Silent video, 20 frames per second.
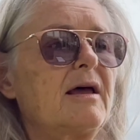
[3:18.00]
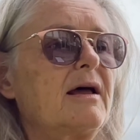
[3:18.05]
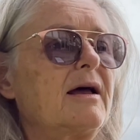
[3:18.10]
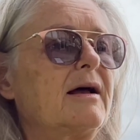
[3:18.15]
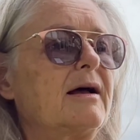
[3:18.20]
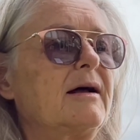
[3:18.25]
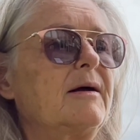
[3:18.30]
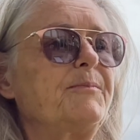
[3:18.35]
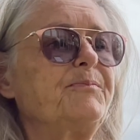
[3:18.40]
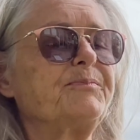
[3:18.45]

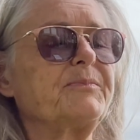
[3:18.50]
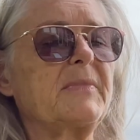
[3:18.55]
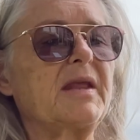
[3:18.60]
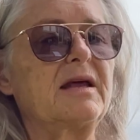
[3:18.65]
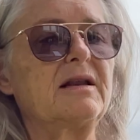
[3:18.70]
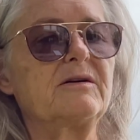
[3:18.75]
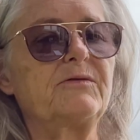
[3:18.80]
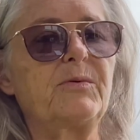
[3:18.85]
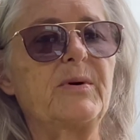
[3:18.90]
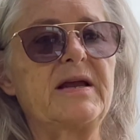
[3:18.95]
And
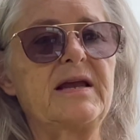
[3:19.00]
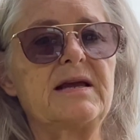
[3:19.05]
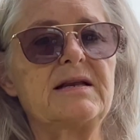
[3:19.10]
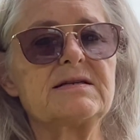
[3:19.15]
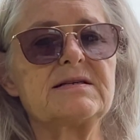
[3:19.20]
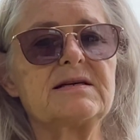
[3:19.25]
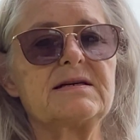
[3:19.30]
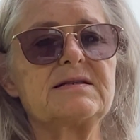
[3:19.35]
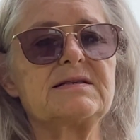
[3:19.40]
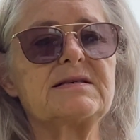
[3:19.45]
if
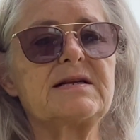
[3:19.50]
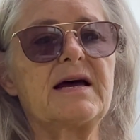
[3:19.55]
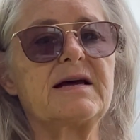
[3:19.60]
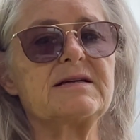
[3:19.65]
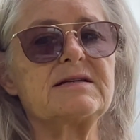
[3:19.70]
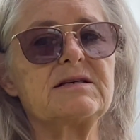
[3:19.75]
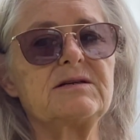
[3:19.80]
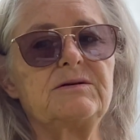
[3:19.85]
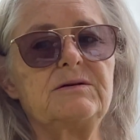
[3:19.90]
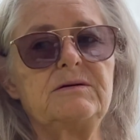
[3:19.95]

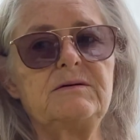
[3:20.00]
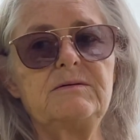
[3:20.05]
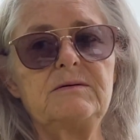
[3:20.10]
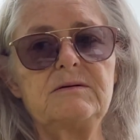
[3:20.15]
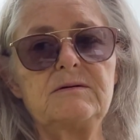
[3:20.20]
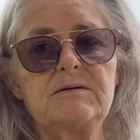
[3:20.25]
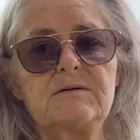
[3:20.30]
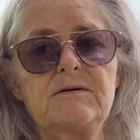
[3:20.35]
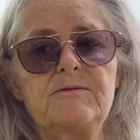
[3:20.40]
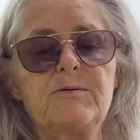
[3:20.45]

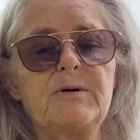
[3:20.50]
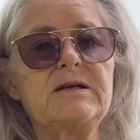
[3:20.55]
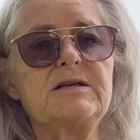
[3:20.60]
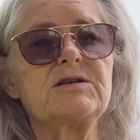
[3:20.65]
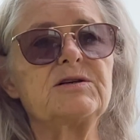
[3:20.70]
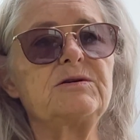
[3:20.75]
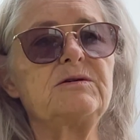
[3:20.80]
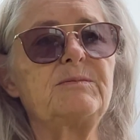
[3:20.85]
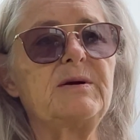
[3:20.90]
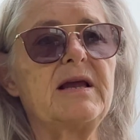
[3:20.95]
we
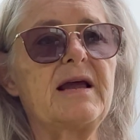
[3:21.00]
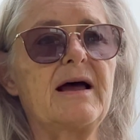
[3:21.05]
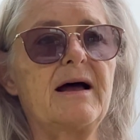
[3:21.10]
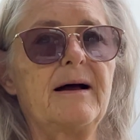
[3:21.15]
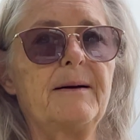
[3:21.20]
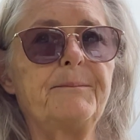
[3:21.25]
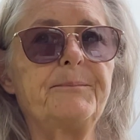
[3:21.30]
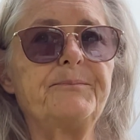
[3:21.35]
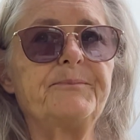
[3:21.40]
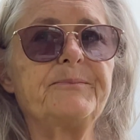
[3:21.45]
do
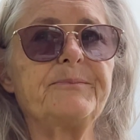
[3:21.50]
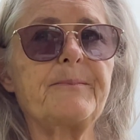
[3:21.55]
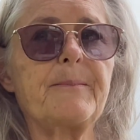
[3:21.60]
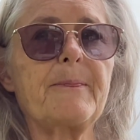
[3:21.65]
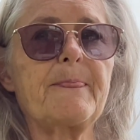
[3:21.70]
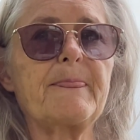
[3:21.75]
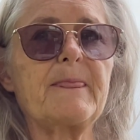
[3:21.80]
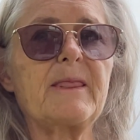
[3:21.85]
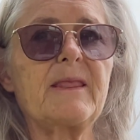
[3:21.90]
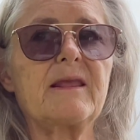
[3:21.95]
become
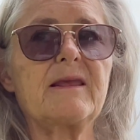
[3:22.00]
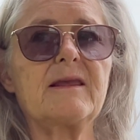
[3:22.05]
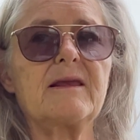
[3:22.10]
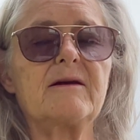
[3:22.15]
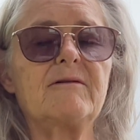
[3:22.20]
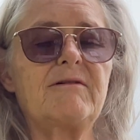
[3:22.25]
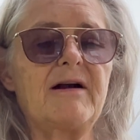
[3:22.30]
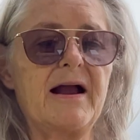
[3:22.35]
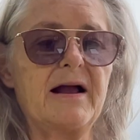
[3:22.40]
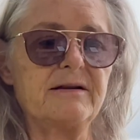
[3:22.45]

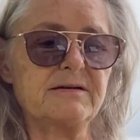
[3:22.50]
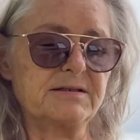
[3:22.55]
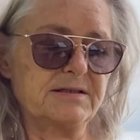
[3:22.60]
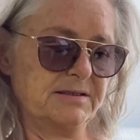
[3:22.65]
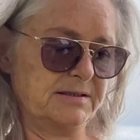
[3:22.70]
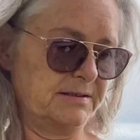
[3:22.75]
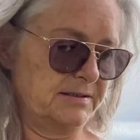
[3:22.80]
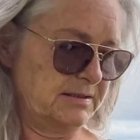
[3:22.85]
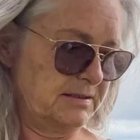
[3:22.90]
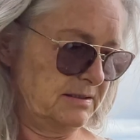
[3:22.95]

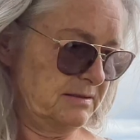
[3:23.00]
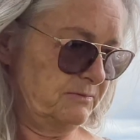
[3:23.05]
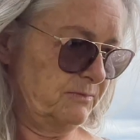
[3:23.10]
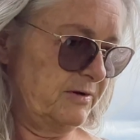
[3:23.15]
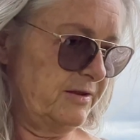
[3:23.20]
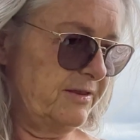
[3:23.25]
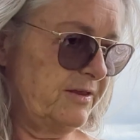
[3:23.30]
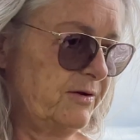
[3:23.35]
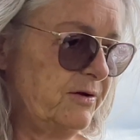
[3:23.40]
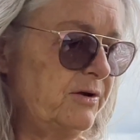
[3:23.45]
grounded
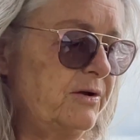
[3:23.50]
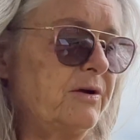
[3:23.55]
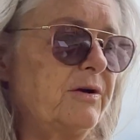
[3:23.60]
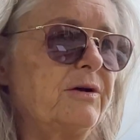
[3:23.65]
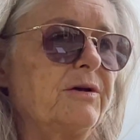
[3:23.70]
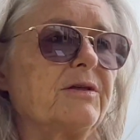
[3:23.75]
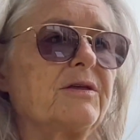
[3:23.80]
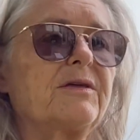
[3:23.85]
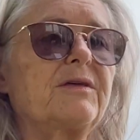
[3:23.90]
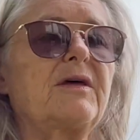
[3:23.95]
with the
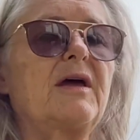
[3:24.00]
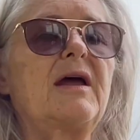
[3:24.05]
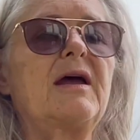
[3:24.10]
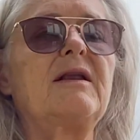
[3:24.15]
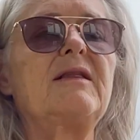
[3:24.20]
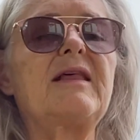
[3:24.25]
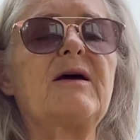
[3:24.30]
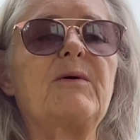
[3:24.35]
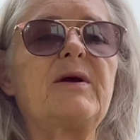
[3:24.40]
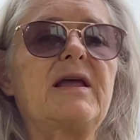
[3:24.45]
earth,
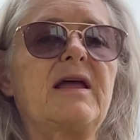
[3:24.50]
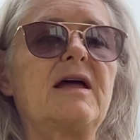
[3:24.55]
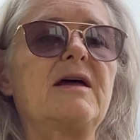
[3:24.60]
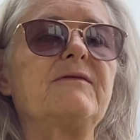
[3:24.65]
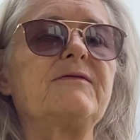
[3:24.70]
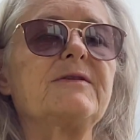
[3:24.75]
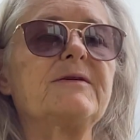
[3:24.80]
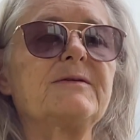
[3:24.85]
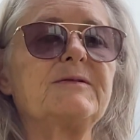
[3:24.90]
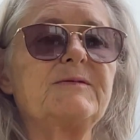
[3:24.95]
and that we have
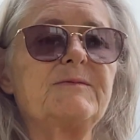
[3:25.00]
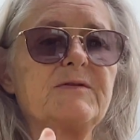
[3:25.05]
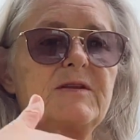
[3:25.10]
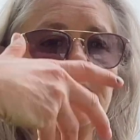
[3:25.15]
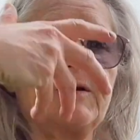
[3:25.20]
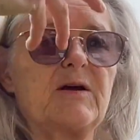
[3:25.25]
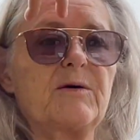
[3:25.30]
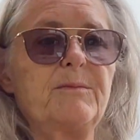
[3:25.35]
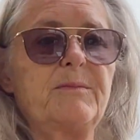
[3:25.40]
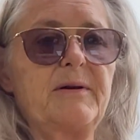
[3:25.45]
the
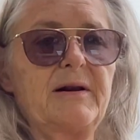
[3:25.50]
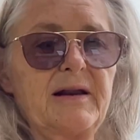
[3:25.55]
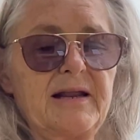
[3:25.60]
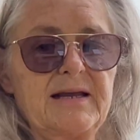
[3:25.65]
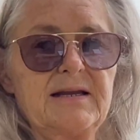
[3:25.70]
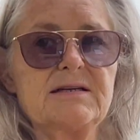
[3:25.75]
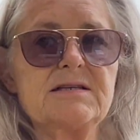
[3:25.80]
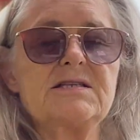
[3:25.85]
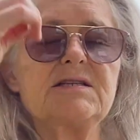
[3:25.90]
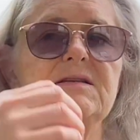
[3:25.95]

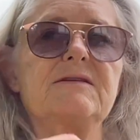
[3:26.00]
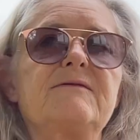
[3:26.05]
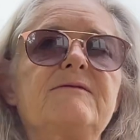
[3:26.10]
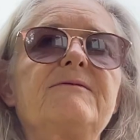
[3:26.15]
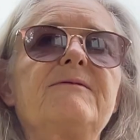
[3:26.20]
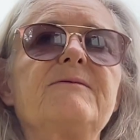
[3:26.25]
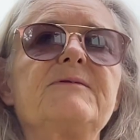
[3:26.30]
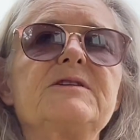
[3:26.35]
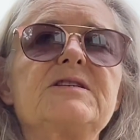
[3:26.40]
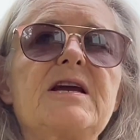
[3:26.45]
complete
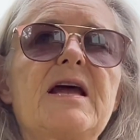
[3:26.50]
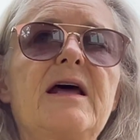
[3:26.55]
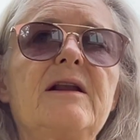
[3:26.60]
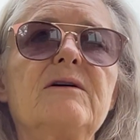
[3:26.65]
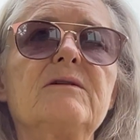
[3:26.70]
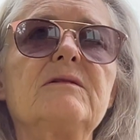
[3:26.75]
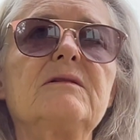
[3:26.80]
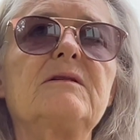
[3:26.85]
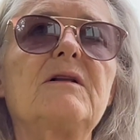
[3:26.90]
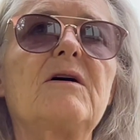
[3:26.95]

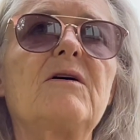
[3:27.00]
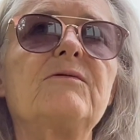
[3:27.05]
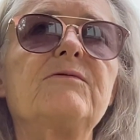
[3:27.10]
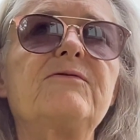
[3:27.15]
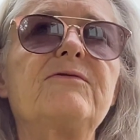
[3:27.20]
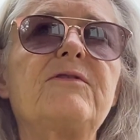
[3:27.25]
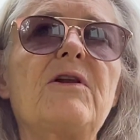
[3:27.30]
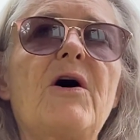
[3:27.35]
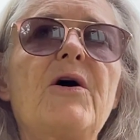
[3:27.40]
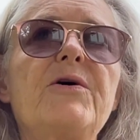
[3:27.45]
channel of
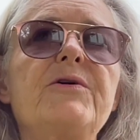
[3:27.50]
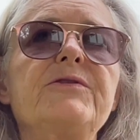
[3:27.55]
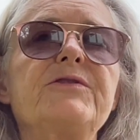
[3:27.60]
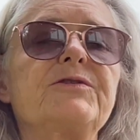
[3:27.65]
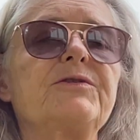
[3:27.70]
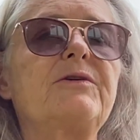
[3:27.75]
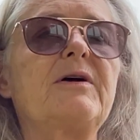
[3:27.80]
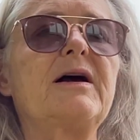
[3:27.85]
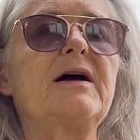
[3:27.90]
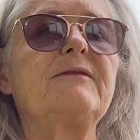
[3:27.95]
flow
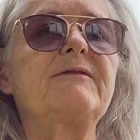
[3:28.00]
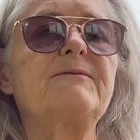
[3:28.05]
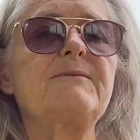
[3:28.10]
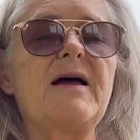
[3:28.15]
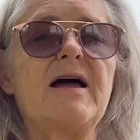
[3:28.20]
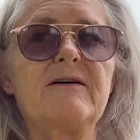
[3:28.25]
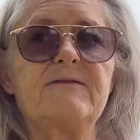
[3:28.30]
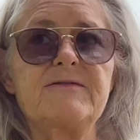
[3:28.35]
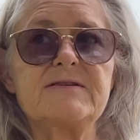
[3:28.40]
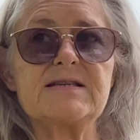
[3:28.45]
through
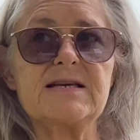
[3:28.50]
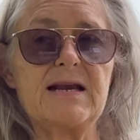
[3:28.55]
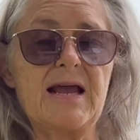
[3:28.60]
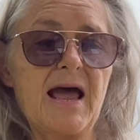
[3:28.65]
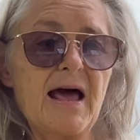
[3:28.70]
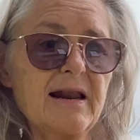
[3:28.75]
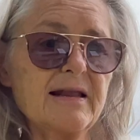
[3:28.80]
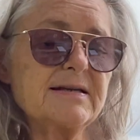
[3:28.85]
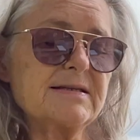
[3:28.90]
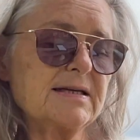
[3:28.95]
our
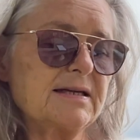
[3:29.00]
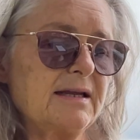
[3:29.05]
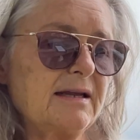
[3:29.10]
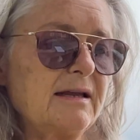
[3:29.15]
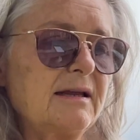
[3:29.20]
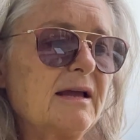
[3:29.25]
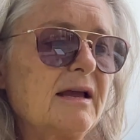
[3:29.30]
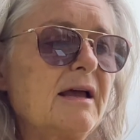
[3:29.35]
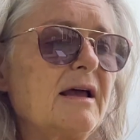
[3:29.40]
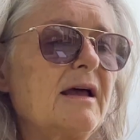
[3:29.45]
physicality,